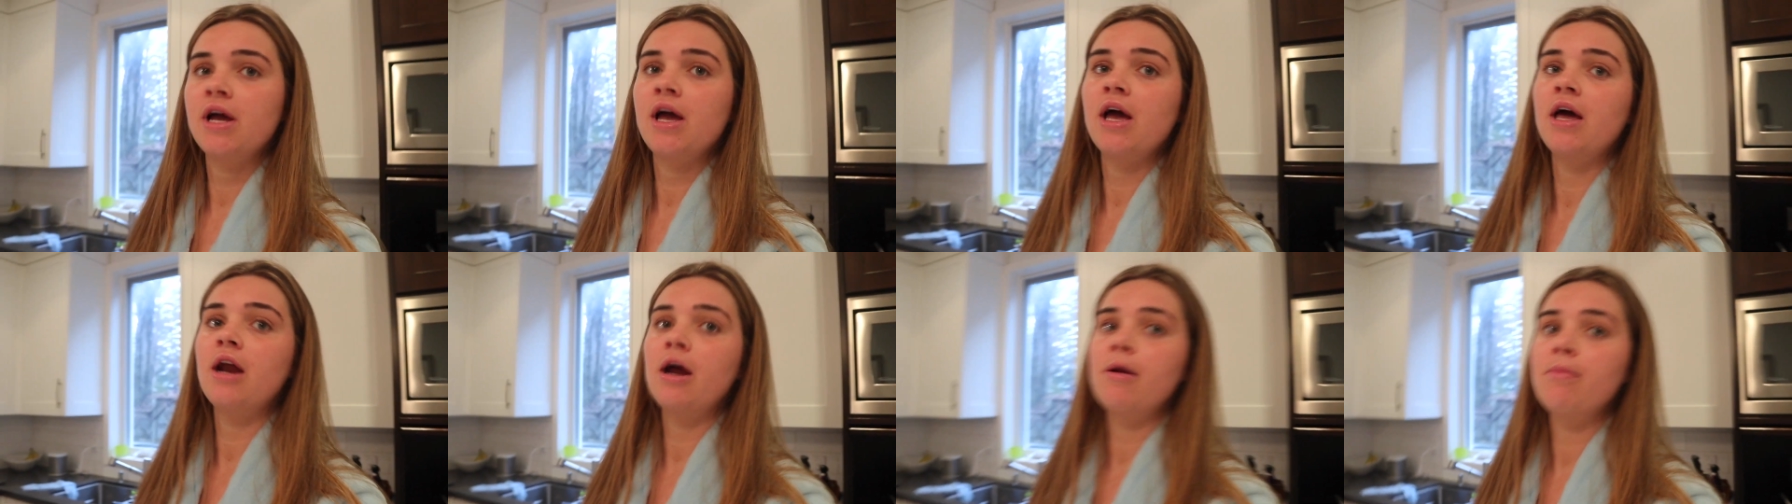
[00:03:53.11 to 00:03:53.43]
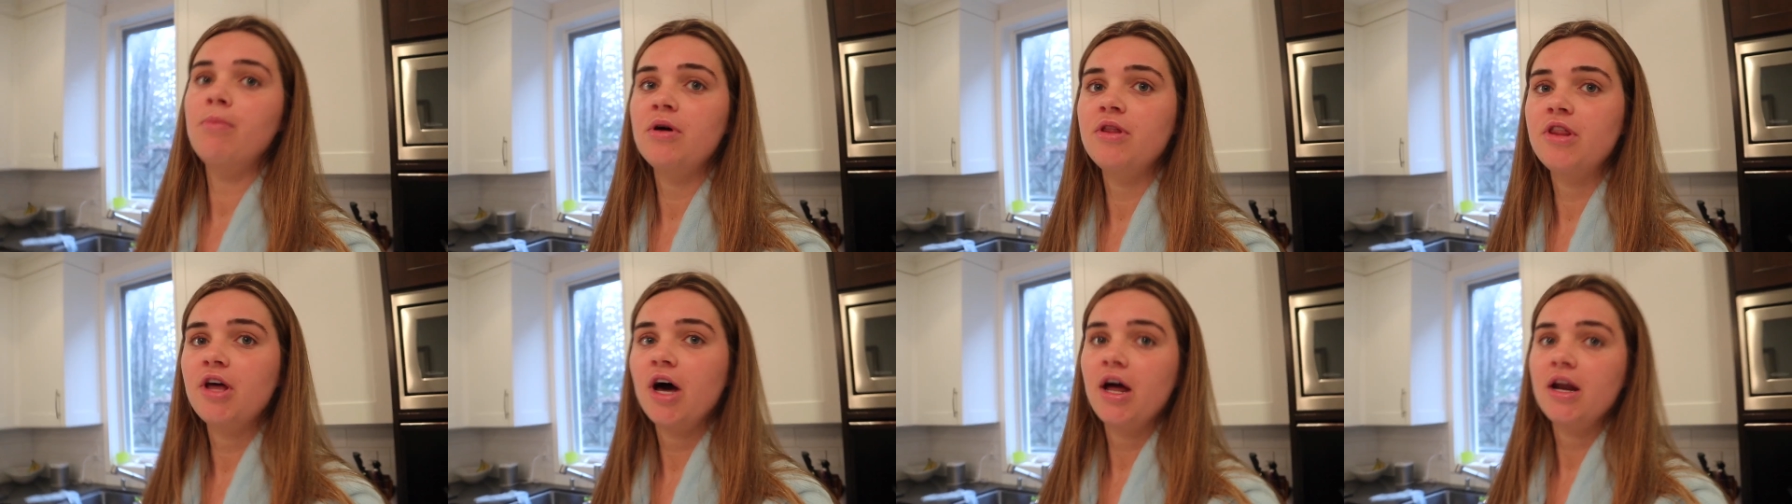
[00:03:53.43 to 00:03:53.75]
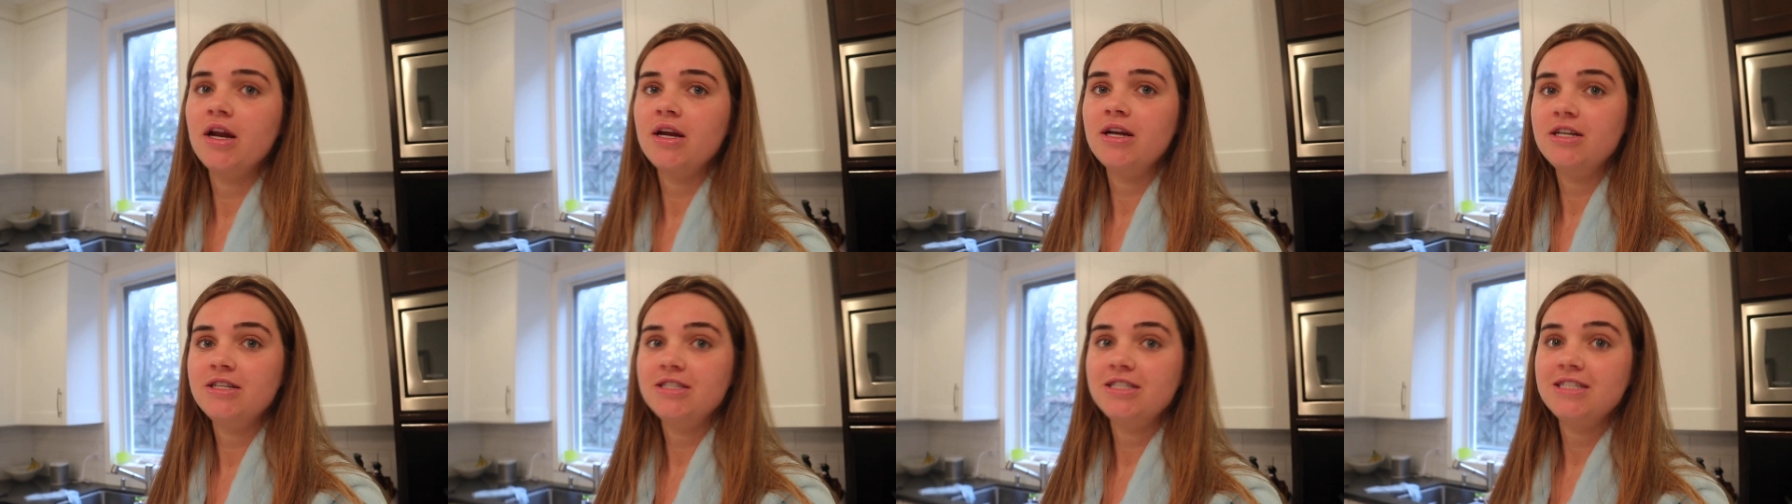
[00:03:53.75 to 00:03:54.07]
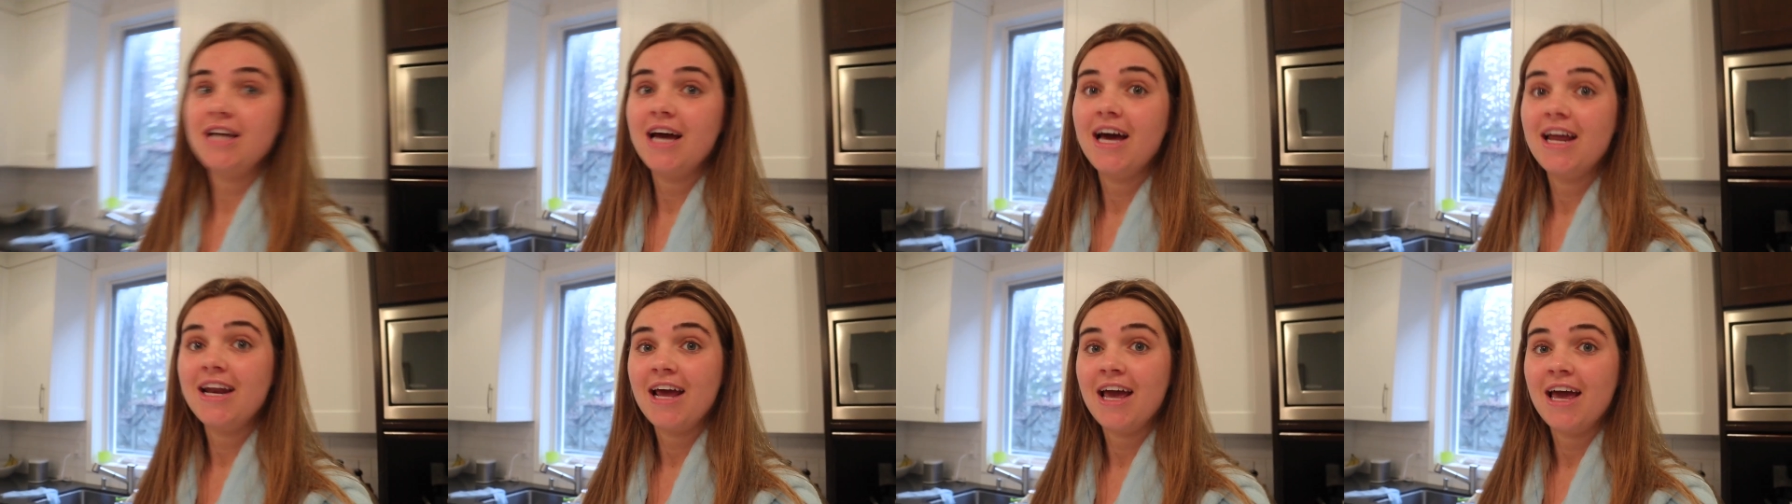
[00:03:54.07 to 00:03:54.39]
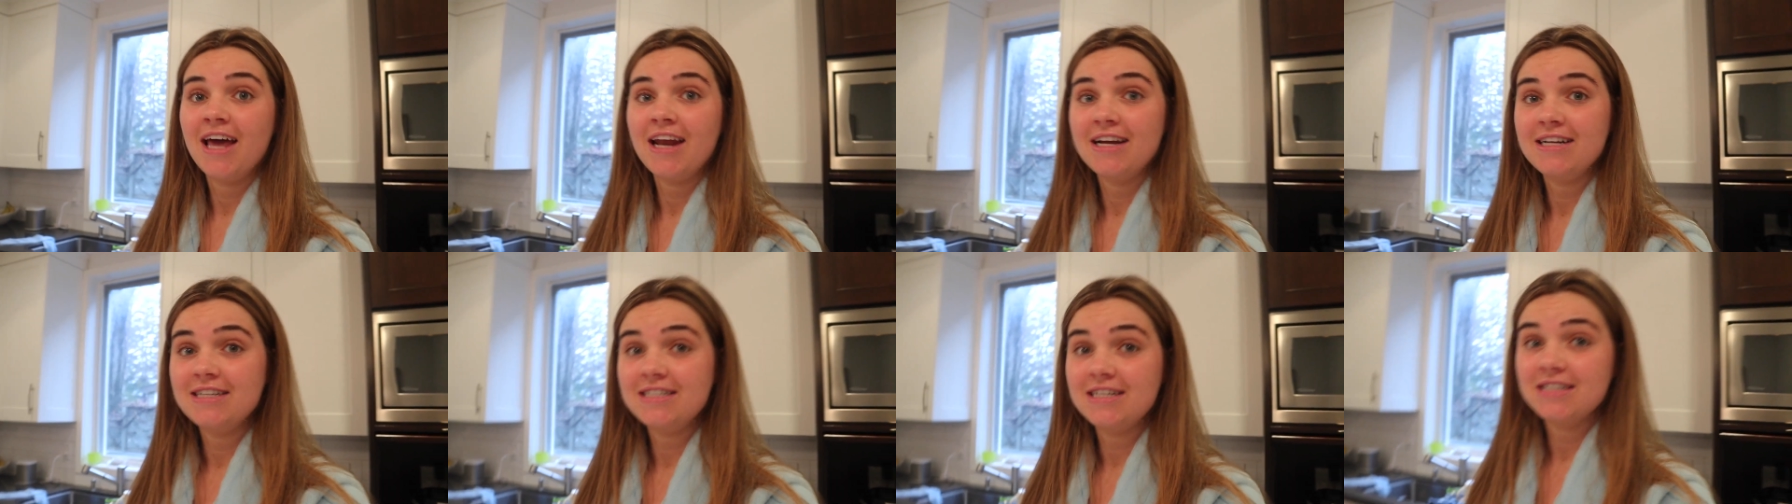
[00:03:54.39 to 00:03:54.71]
and I put that in instead
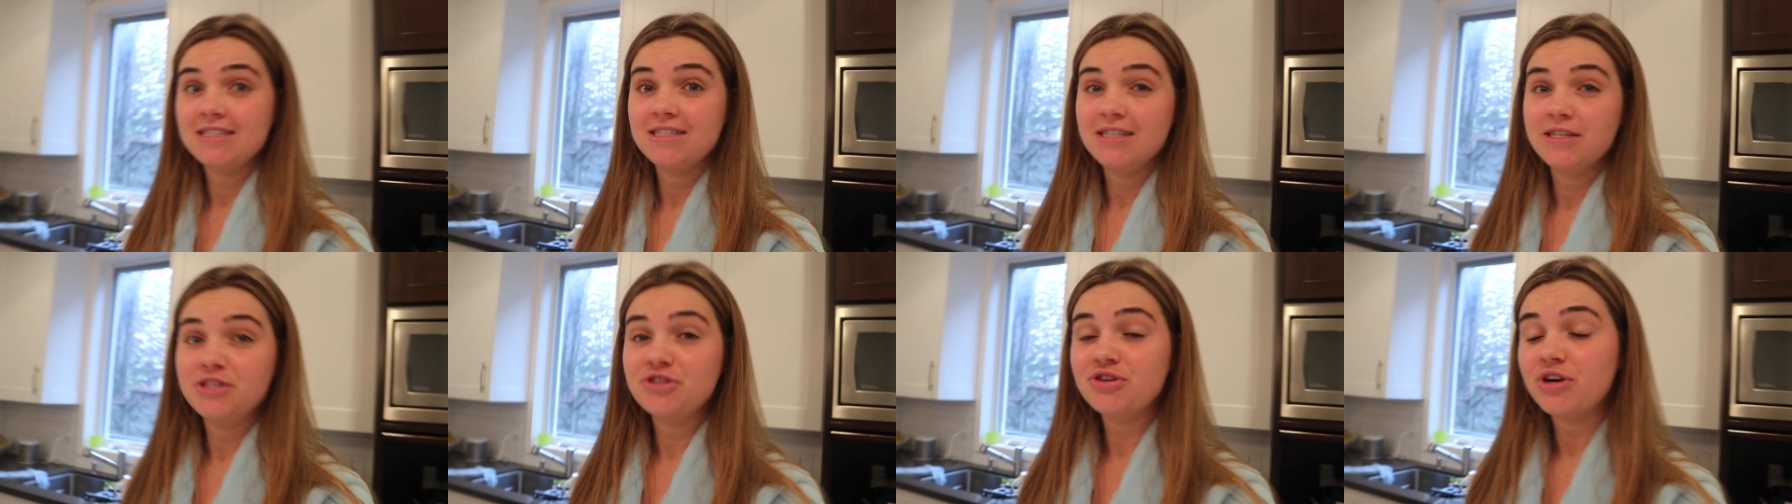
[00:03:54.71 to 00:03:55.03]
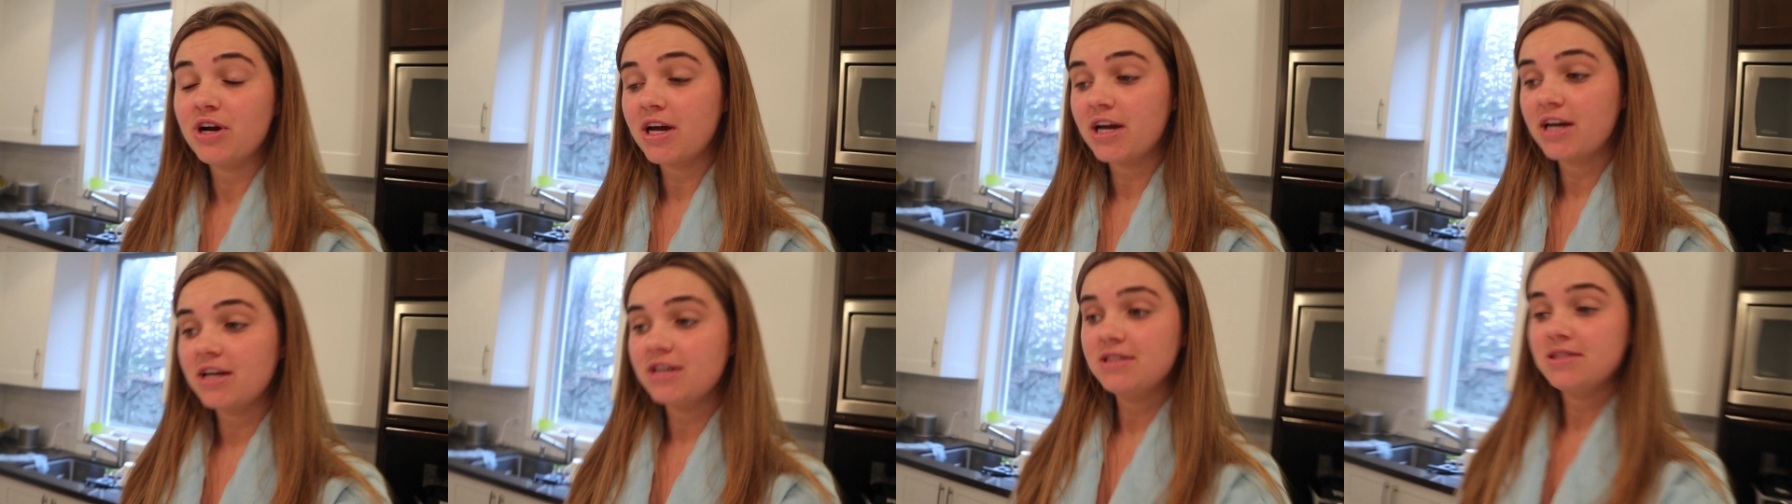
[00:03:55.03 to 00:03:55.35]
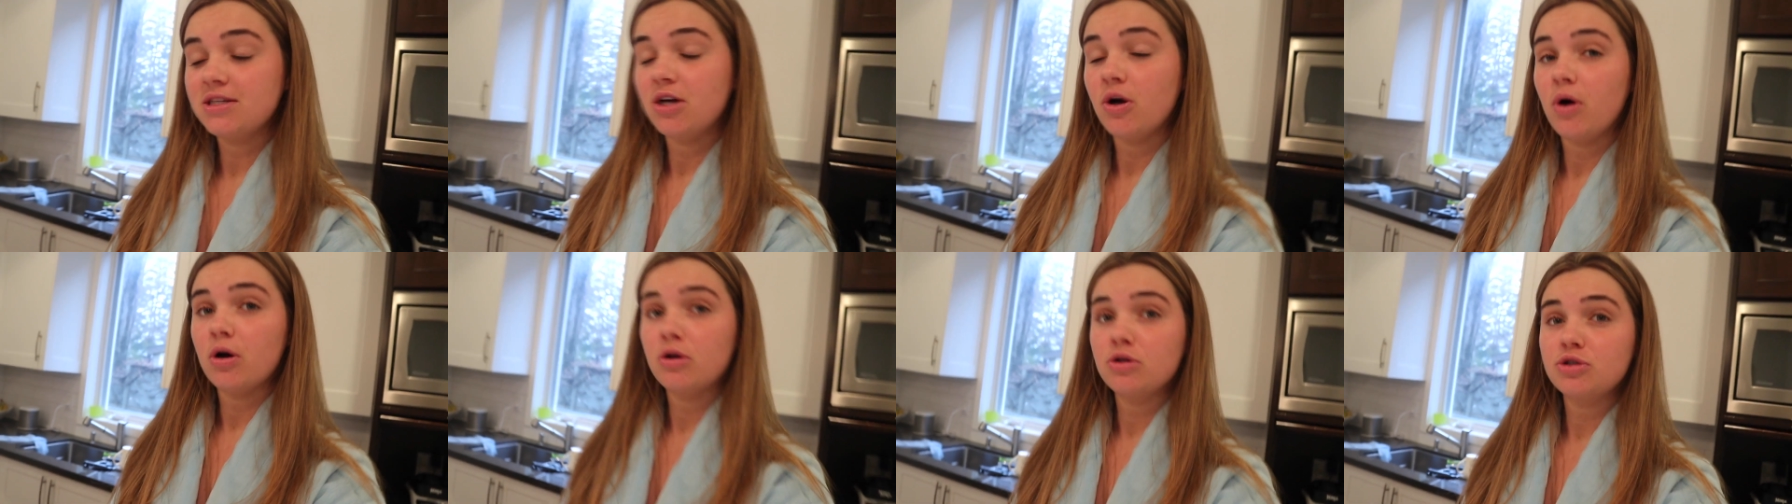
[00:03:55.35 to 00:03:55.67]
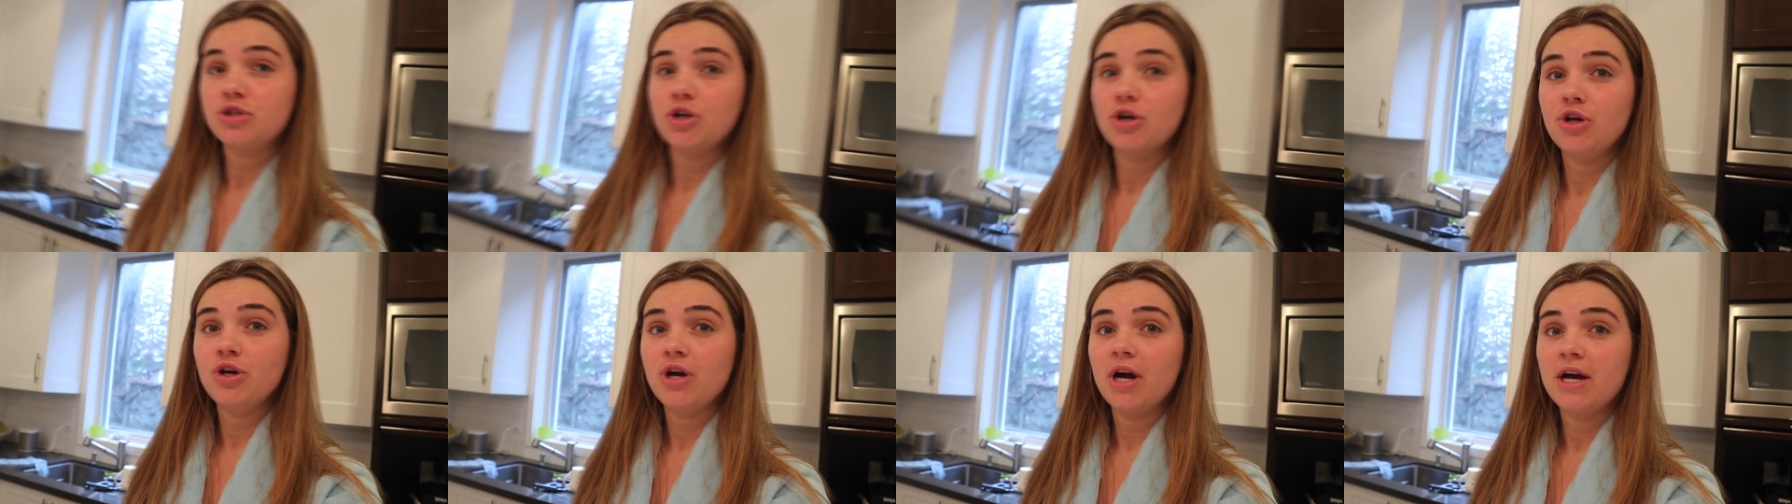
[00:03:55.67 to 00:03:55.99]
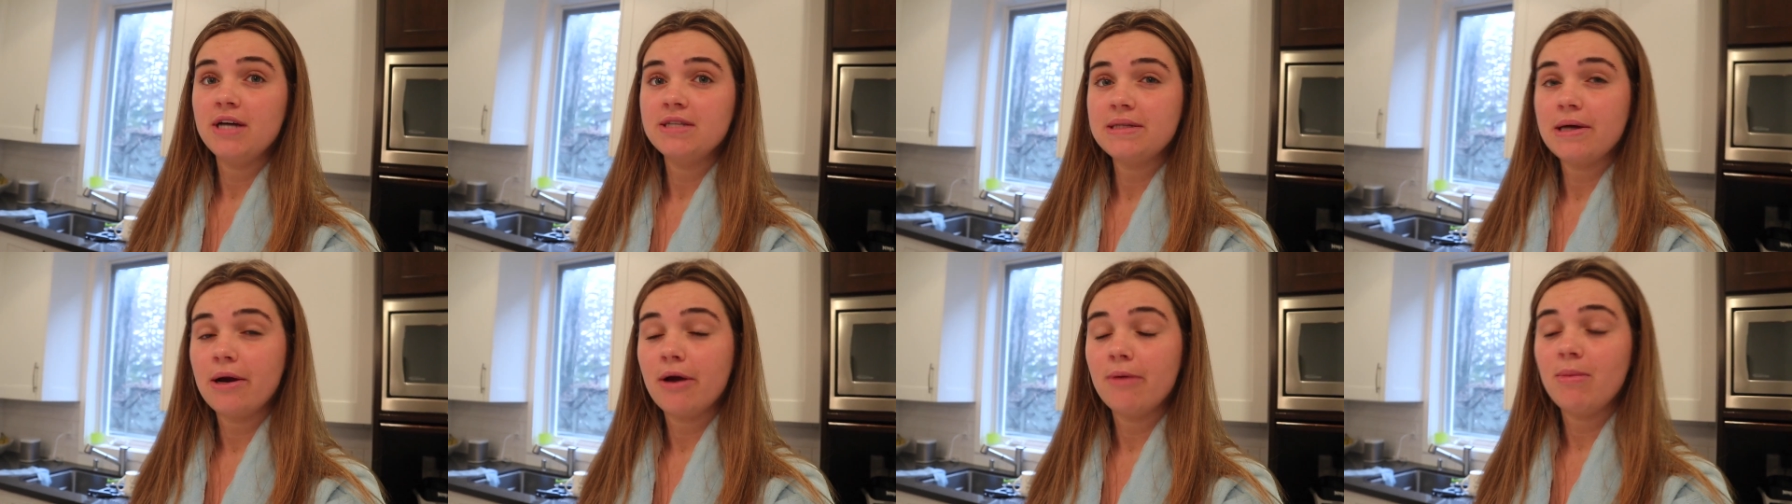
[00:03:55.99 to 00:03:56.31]
and it does the trick so I'll show you
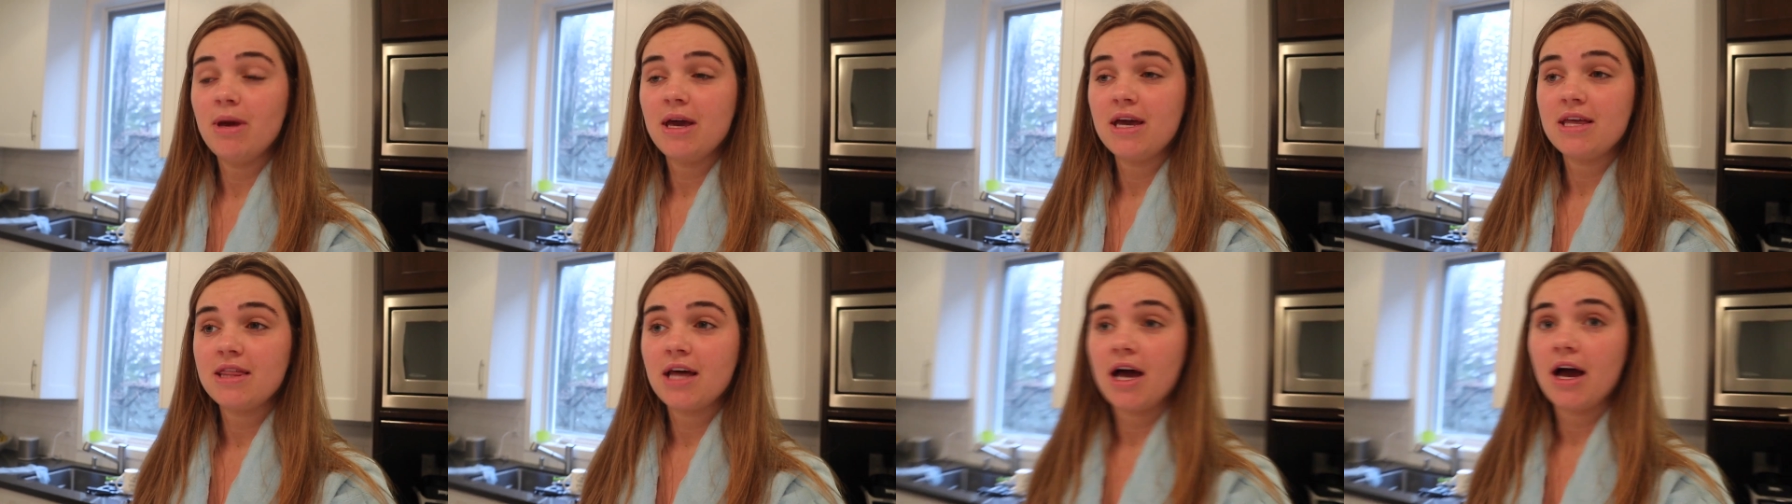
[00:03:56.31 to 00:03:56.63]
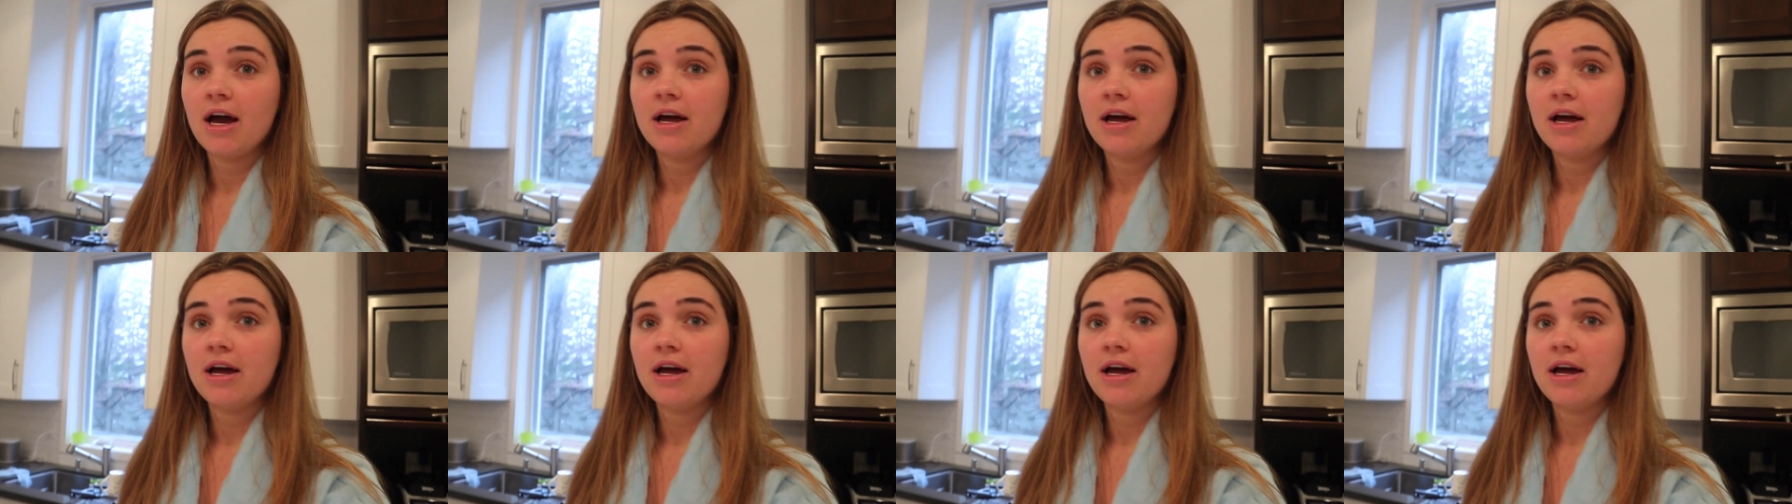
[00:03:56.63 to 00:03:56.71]
guys how I make